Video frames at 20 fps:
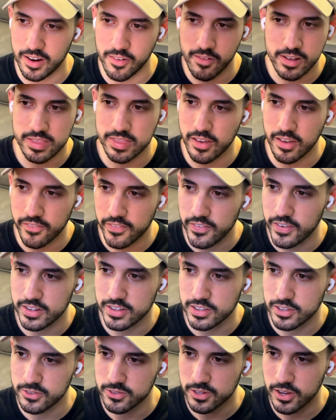what the fuck
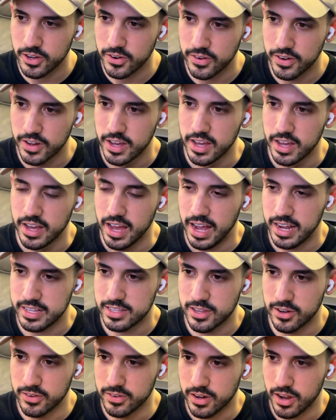do you do? I
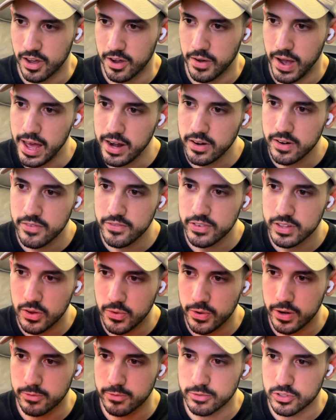don't know. I don't even know
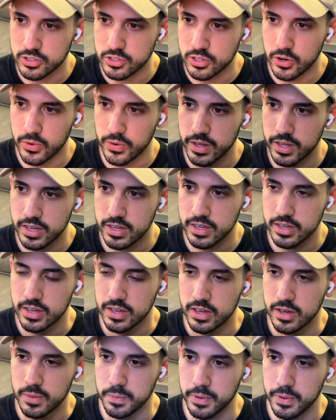what it was doing,
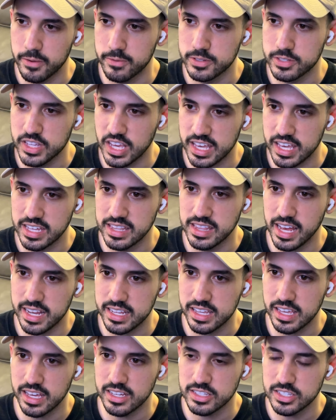but it was like
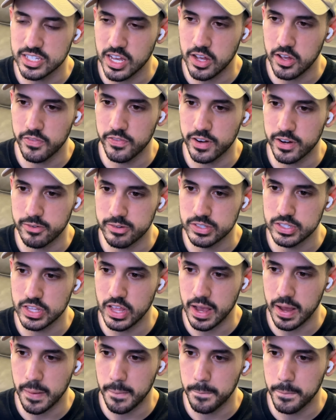connecting itself, and it was
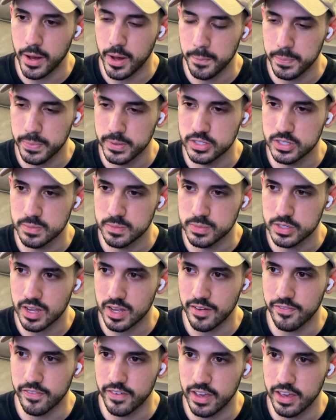like pumping some
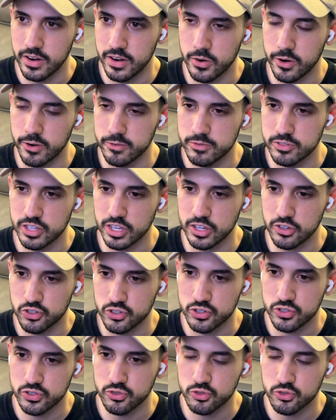stuff in, or it was like
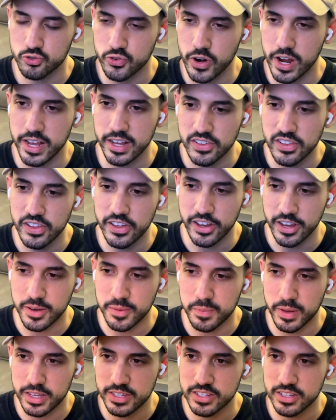strangling
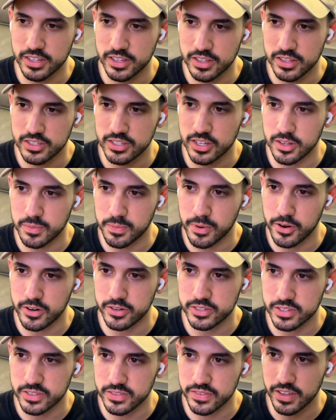basically these other
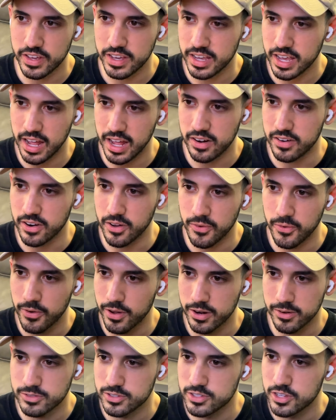parts of, like, I don't know what
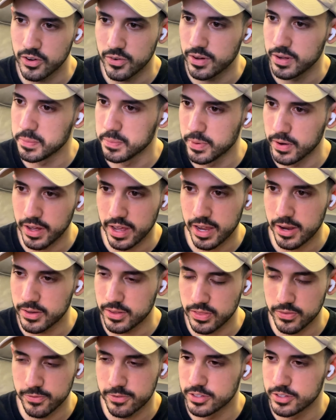it was doing, but it
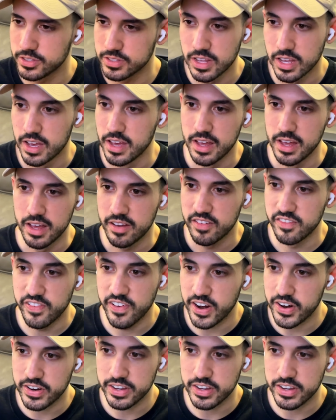was very